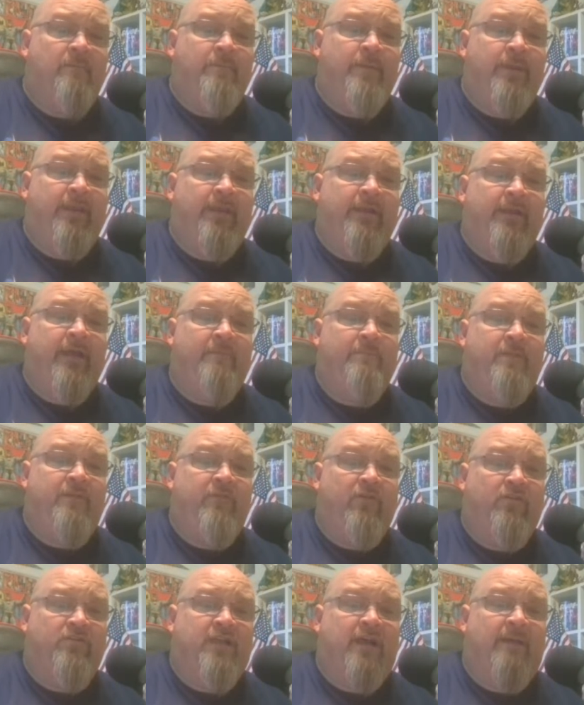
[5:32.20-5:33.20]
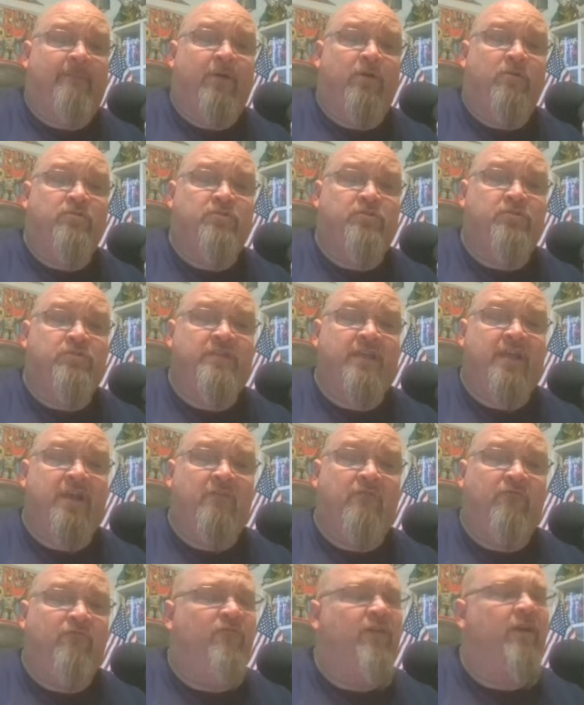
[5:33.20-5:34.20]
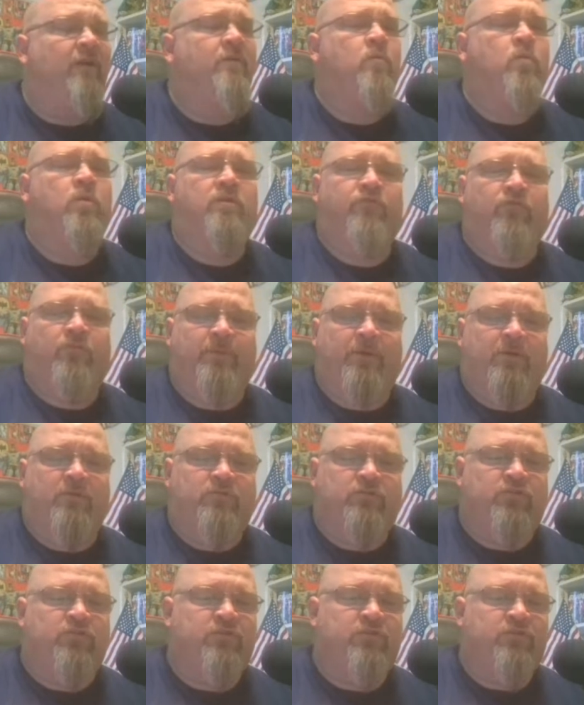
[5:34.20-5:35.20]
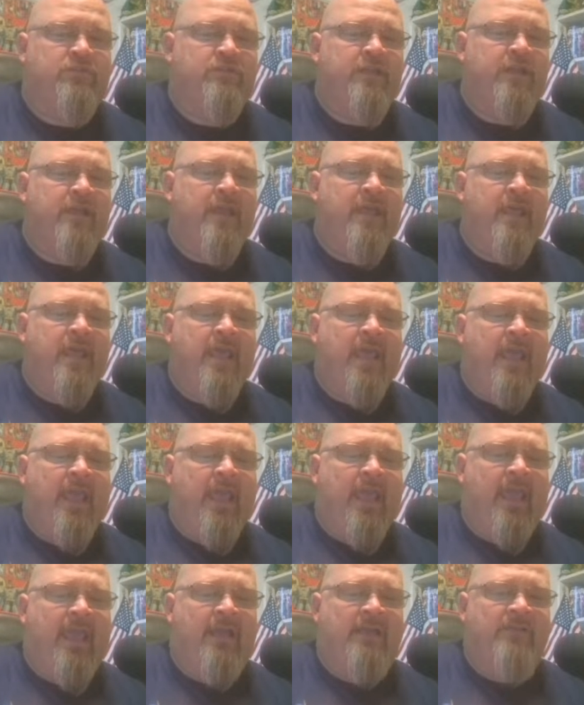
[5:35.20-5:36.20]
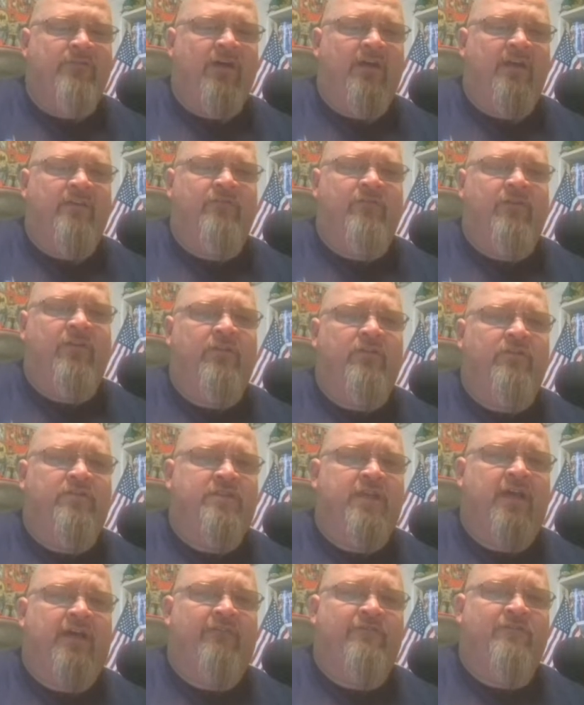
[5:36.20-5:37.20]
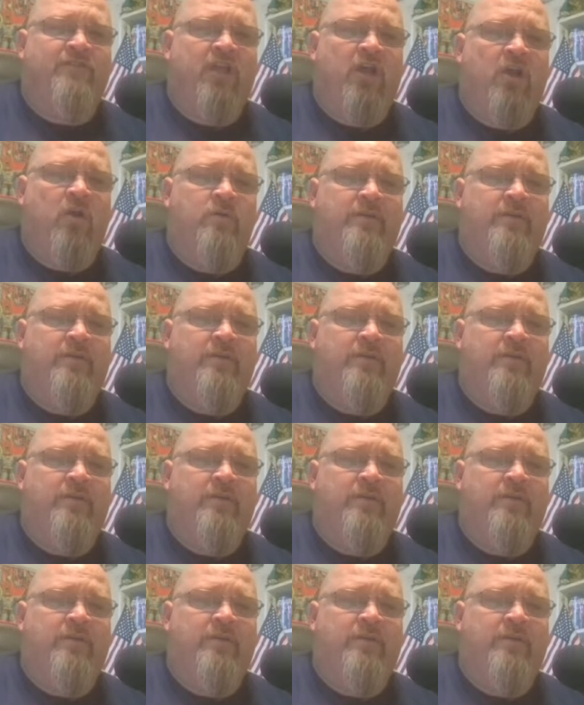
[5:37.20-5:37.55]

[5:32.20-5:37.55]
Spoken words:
and pick it up. They've also got posters there, very wonderful posters, and a lot of other stuff. So